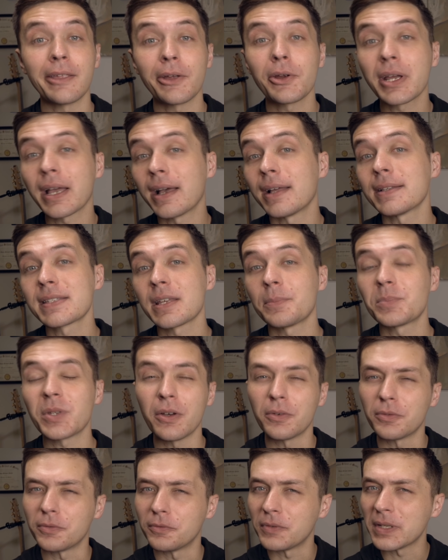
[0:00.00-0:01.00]
Their concept
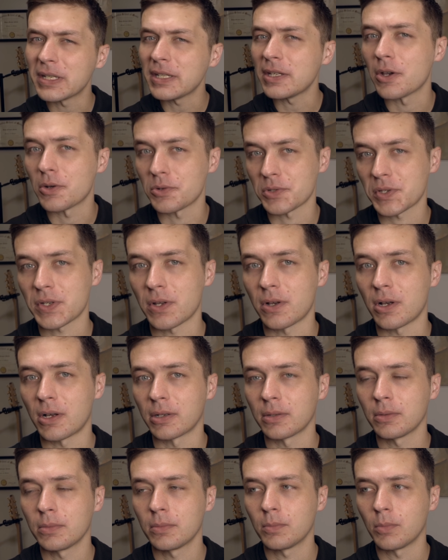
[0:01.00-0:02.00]
of video
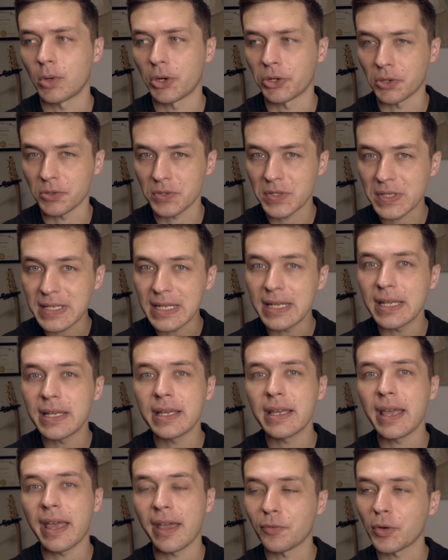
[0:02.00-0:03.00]
song, where you're
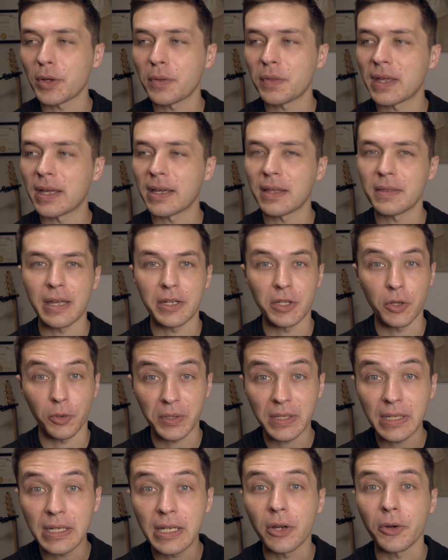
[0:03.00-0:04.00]
seeing everything that you're
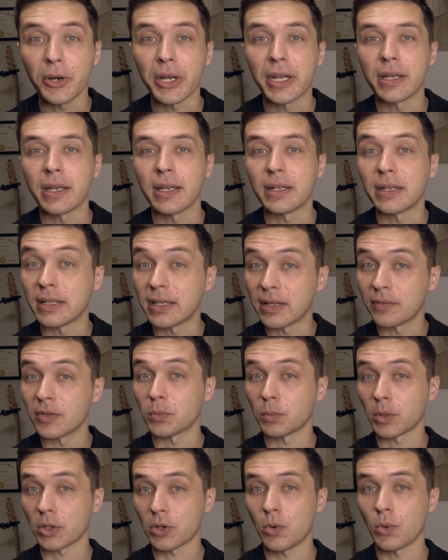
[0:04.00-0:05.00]
hearing in a
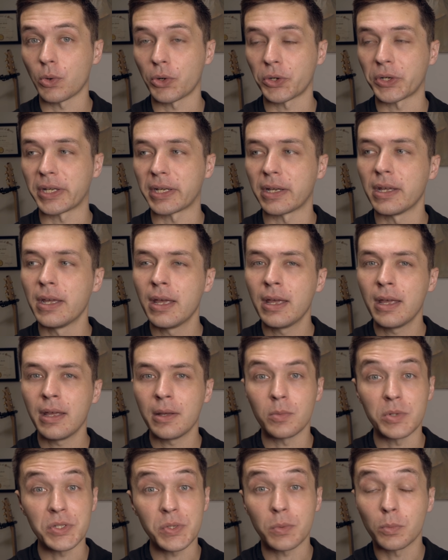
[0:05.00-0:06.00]
given recording,
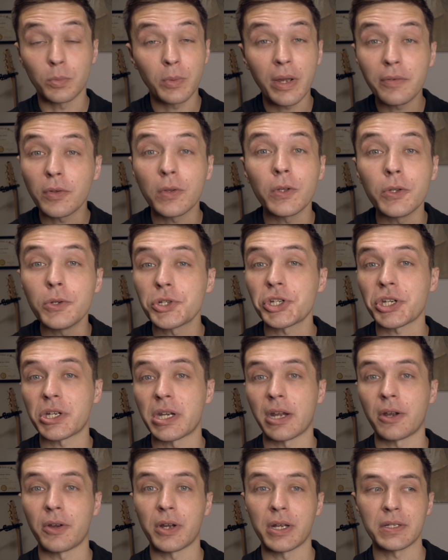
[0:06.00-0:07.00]
was
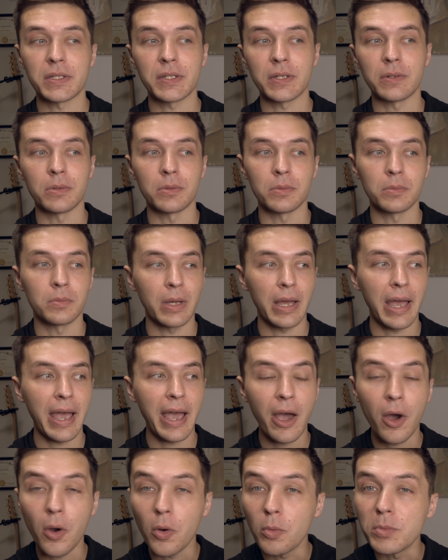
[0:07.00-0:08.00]
revolutionary to
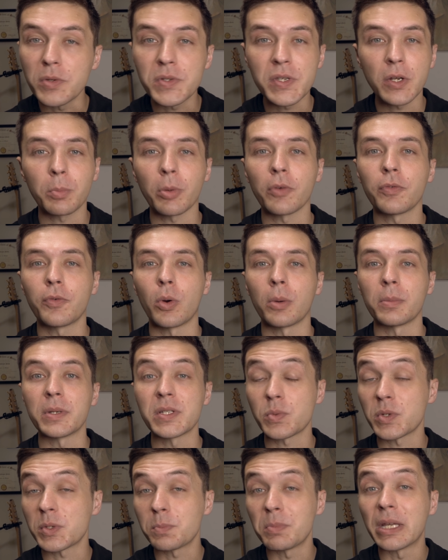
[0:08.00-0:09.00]
how music
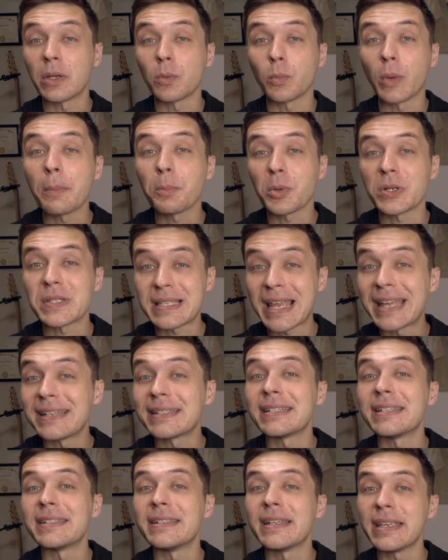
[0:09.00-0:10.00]
performance was being
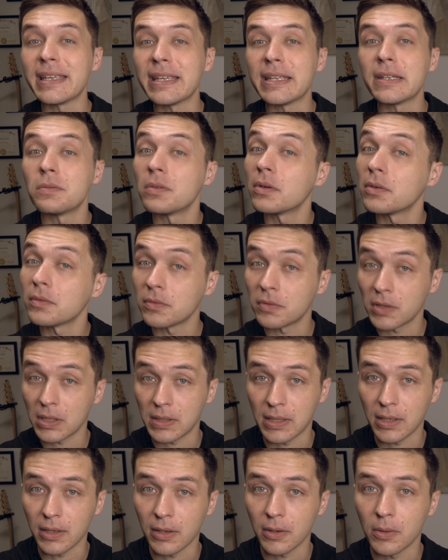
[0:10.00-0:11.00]
represented in
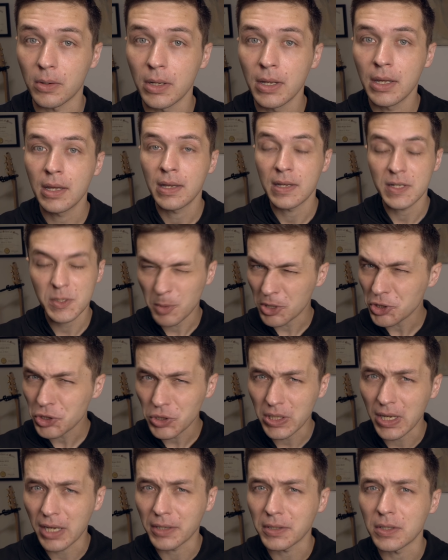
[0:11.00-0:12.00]
video,
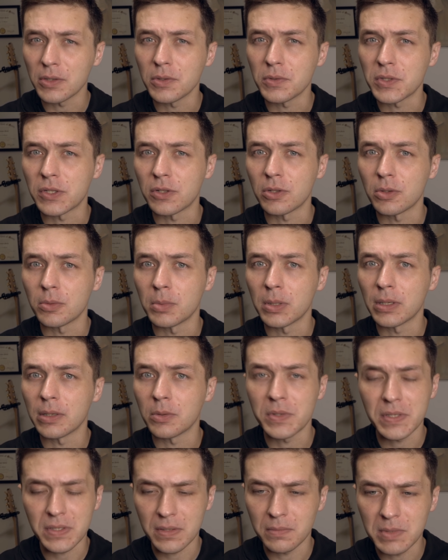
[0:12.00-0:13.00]
especially on YouTube. It
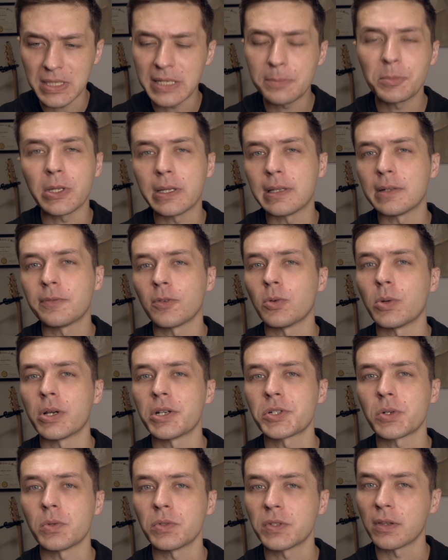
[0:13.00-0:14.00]
was deeply
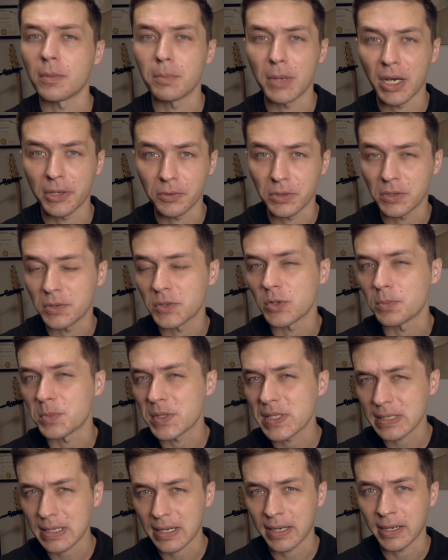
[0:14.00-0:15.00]
influential to the modern YouTube
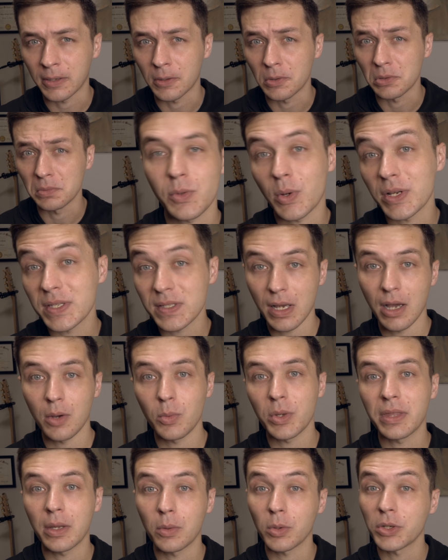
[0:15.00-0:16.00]
style. So I saw
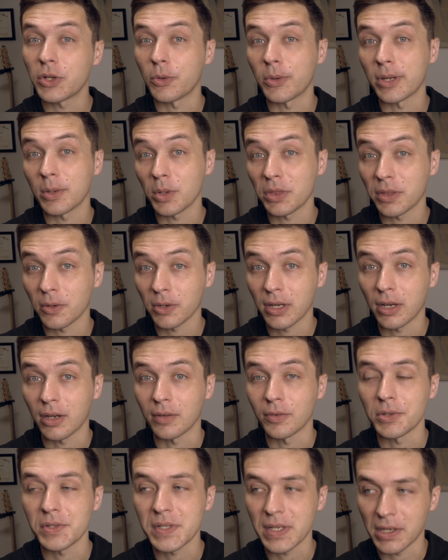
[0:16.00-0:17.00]
what they were doing with their
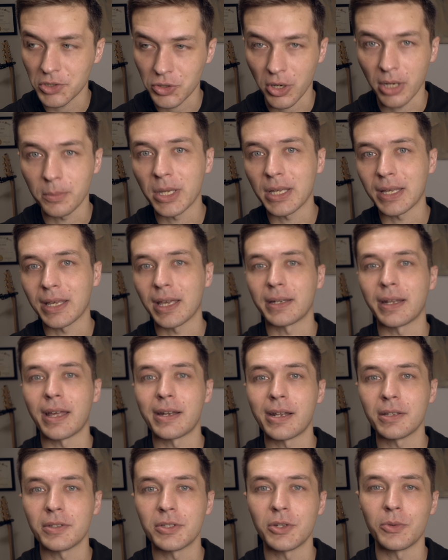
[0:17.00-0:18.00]
covers and I tried my hand
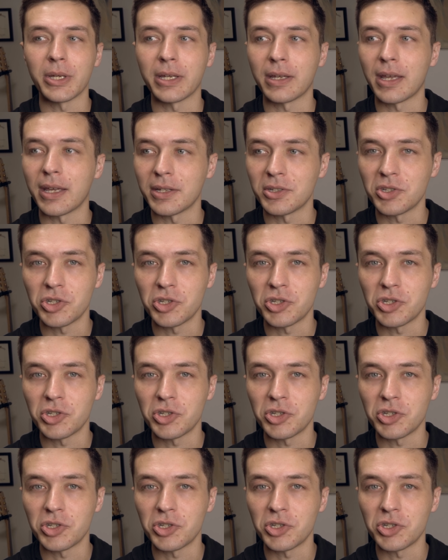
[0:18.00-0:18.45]
at it, doing a